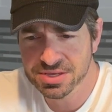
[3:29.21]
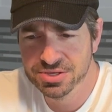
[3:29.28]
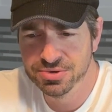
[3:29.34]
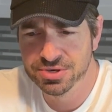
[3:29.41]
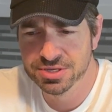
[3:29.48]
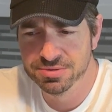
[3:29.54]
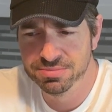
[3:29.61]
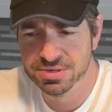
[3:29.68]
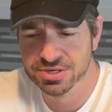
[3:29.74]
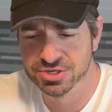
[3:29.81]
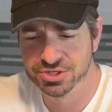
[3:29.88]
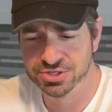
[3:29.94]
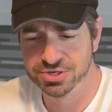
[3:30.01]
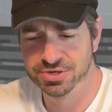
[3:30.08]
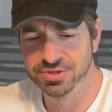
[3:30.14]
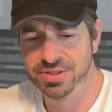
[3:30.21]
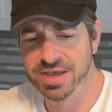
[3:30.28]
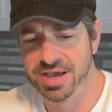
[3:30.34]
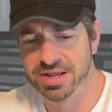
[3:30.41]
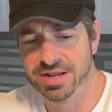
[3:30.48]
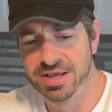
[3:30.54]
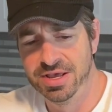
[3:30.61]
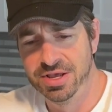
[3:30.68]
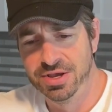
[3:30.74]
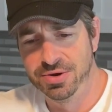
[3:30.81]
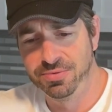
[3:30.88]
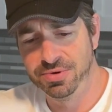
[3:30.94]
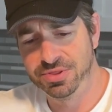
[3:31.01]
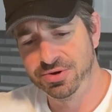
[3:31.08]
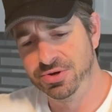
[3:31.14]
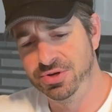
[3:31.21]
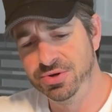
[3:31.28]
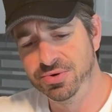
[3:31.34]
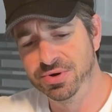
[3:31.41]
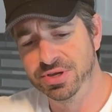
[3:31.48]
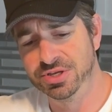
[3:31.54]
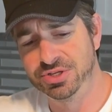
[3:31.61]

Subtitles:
you can be assured that what they're doing